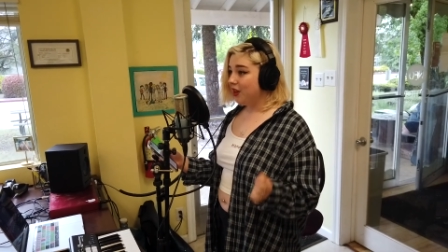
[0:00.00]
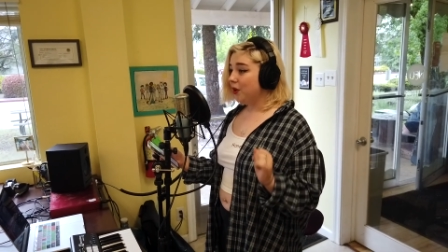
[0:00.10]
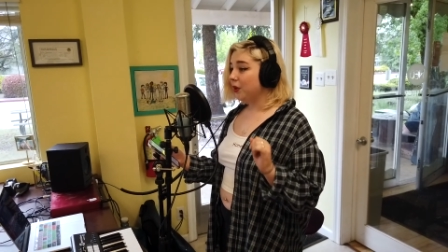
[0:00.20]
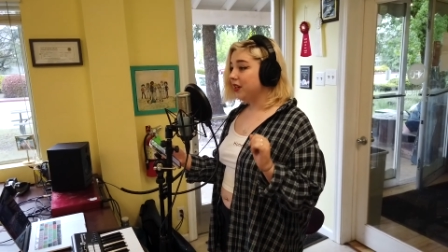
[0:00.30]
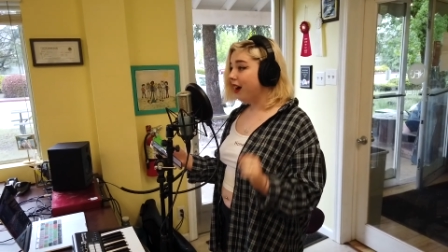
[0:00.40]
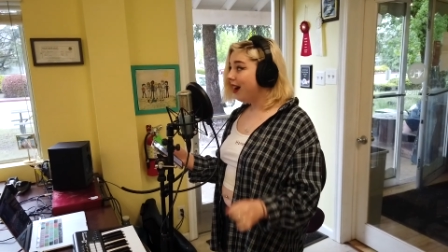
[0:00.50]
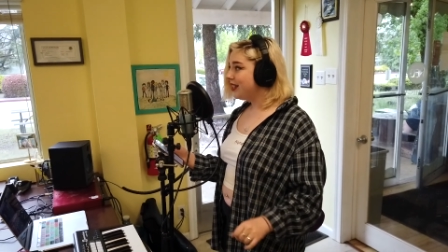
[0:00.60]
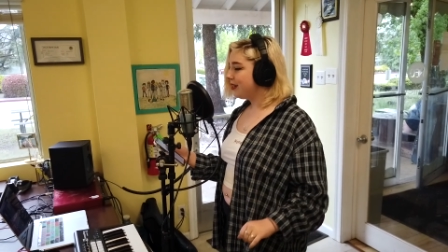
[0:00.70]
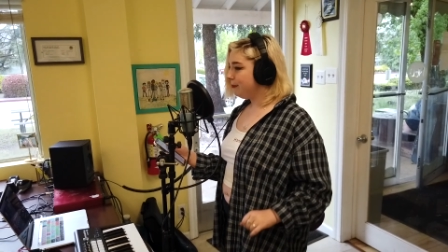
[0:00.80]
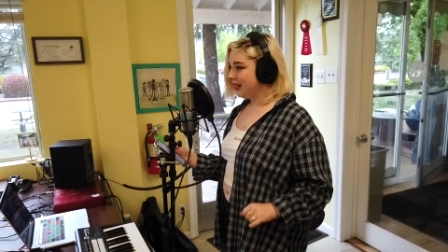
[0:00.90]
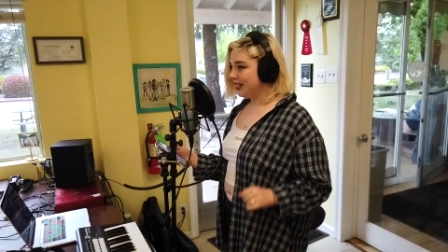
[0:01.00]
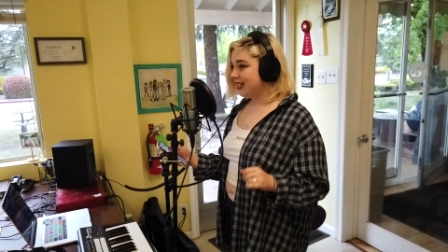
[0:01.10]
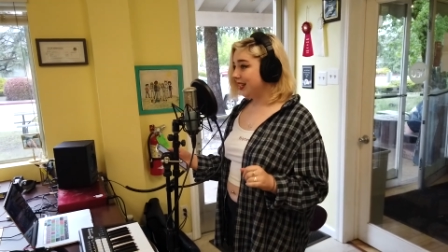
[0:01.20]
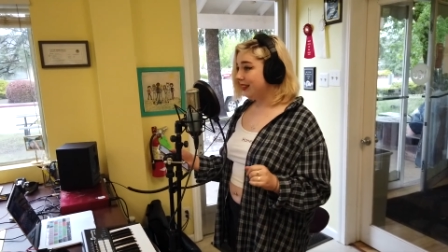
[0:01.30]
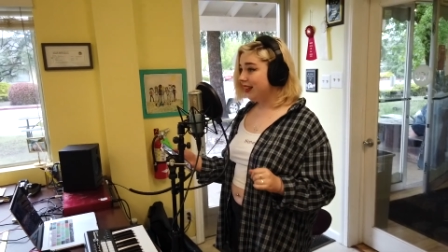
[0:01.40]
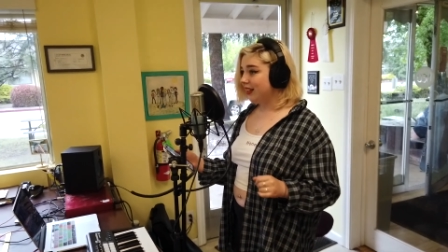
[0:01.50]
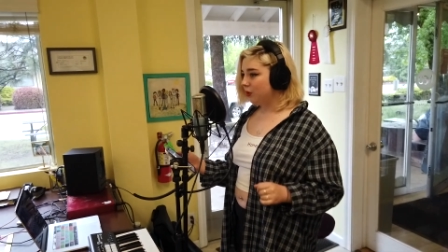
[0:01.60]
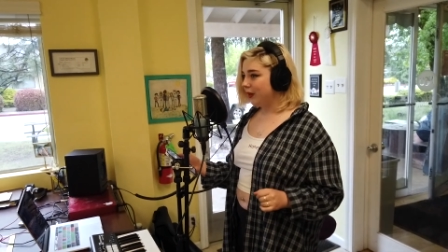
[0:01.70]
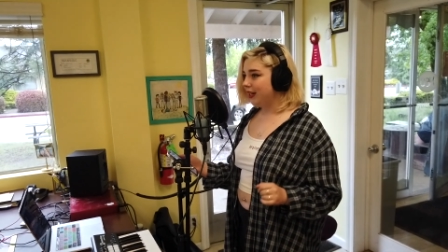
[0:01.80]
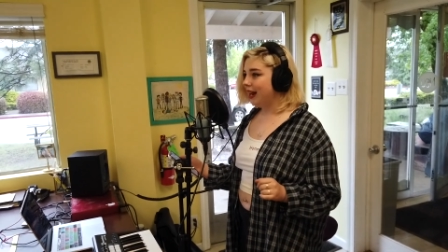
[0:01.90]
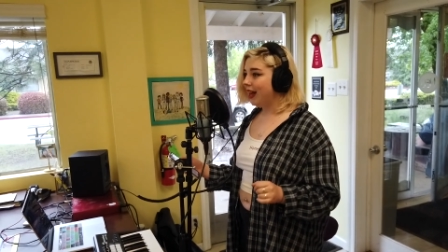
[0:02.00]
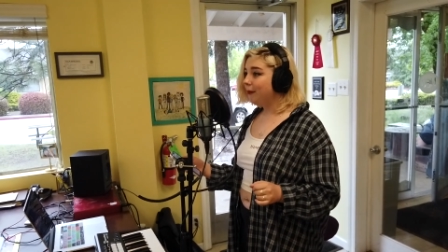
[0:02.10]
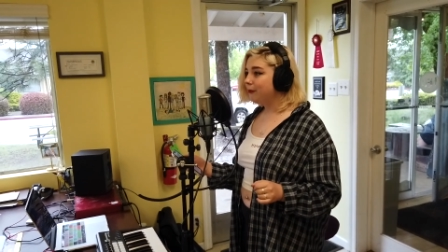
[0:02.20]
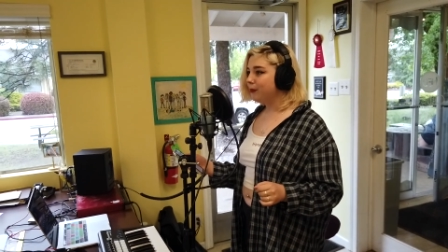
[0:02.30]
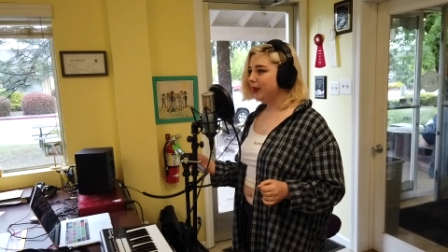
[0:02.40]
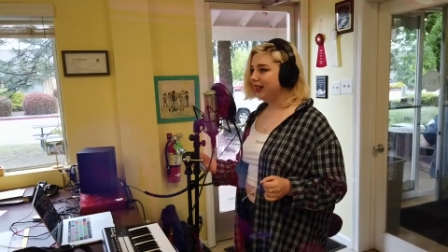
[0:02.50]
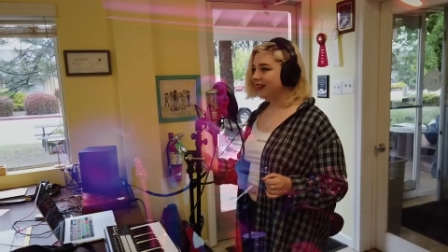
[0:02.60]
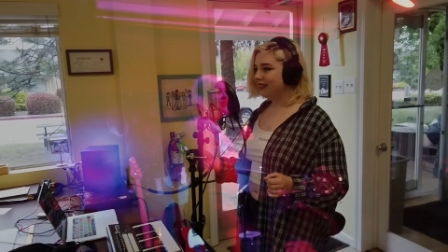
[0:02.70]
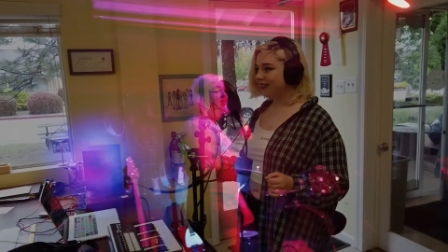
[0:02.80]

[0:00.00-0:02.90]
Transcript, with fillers: or not to be. Soliloquy, help me,